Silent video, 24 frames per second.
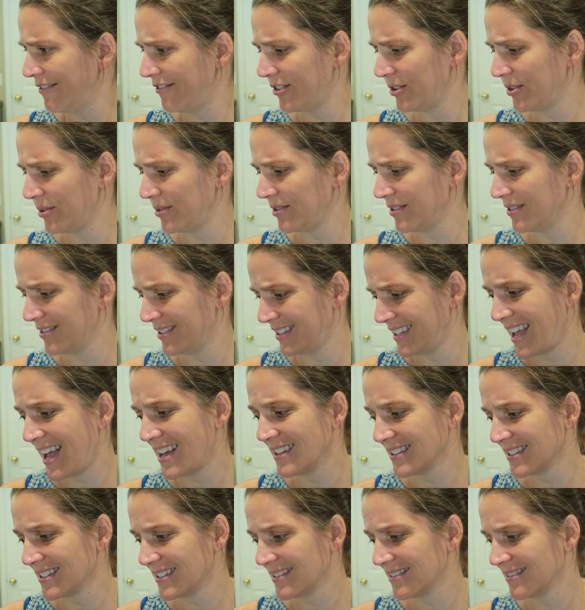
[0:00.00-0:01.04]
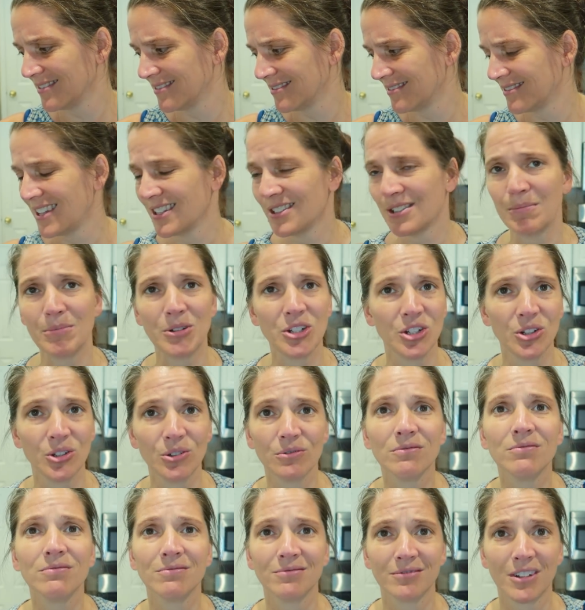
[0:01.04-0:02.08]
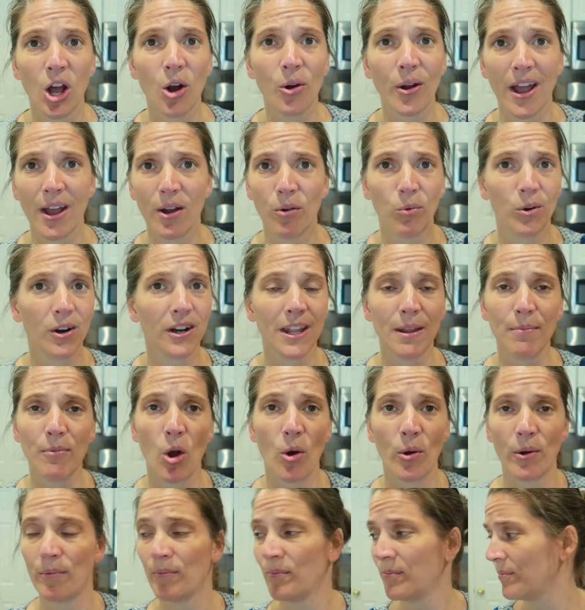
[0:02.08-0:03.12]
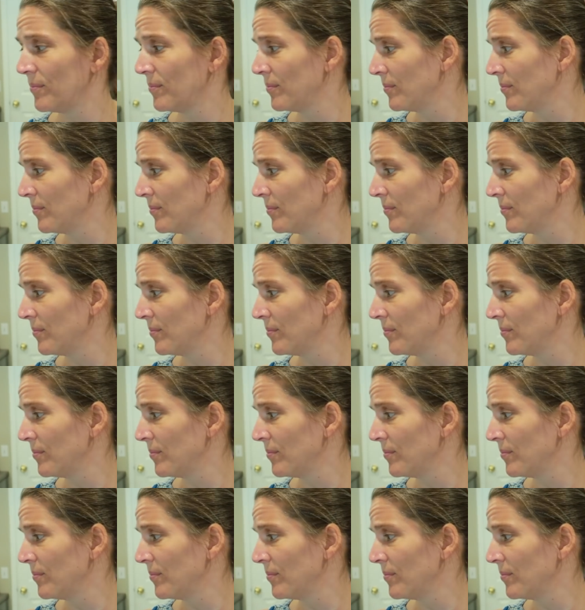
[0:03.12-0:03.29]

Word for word: food. Yes, that's what I'm gonna do. Okay, we're gonna keep going.